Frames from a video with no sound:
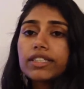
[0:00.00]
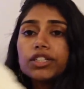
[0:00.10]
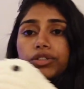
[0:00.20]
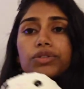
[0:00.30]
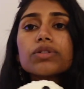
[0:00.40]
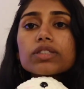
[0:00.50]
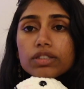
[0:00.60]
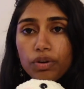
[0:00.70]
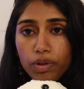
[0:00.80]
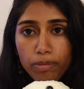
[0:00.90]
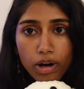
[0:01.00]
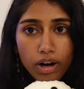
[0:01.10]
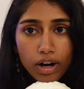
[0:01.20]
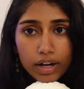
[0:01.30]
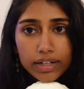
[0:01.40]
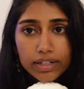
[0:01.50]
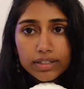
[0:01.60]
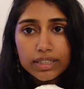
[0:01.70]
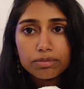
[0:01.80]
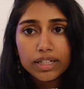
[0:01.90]
to sew them on,
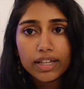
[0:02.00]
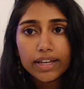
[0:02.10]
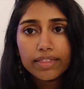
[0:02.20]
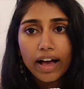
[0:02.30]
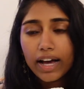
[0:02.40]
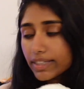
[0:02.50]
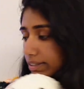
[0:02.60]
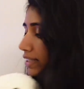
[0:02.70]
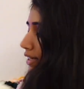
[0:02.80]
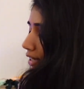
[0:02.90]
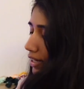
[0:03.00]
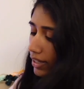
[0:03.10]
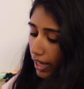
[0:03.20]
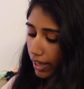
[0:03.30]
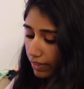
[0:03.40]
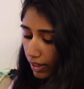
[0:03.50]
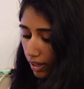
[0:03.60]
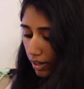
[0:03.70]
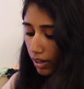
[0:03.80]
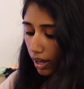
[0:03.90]
something like that. And
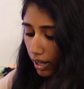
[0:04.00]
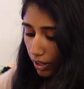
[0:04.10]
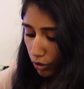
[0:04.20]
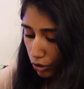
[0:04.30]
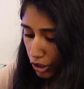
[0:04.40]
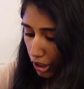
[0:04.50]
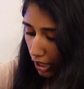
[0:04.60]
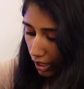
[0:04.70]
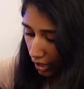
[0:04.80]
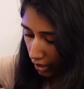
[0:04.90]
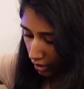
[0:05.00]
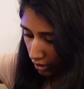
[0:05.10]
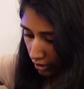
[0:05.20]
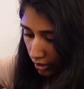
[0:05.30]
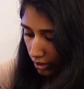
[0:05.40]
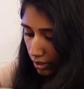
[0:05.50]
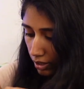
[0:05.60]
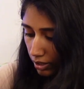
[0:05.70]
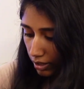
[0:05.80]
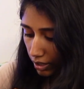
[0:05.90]
then I crocheted
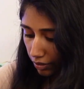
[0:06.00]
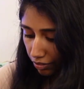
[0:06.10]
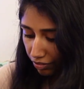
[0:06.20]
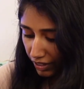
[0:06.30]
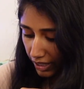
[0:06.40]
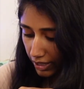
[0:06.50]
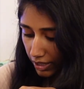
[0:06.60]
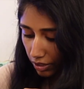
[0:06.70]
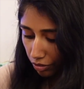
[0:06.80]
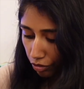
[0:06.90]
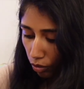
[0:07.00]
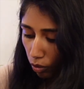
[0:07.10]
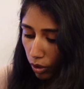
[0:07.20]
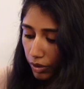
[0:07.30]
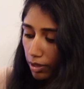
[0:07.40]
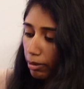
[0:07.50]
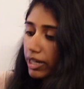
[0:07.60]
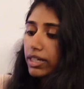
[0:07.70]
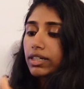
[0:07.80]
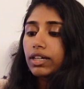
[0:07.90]
the feet for the
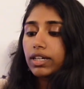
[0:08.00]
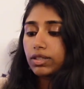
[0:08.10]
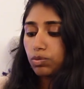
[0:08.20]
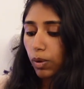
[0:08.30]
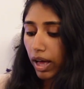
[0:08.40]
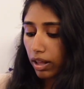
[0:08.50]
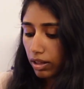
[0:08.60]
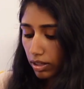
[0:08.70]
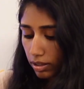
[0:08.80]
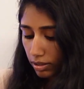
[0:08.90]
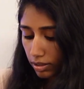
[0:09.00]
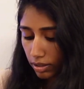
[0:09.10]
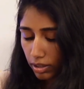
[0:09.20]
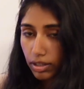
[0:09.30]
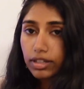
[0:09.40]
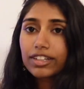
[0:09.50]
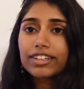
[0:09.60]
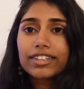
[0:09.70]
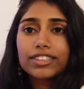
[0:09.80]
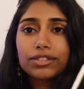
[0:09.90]
bunny as well.
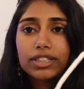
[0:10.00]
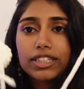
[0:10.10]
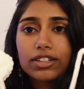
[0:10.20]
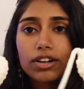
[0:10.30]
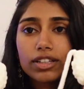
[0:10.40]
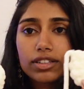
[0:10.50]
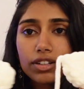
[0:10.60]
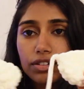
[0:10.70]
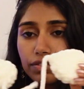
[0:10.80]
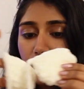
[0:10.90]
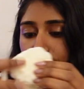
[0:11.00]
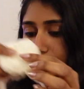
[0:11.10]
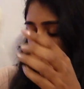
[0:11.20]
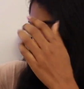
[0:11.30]
So these are the little feet.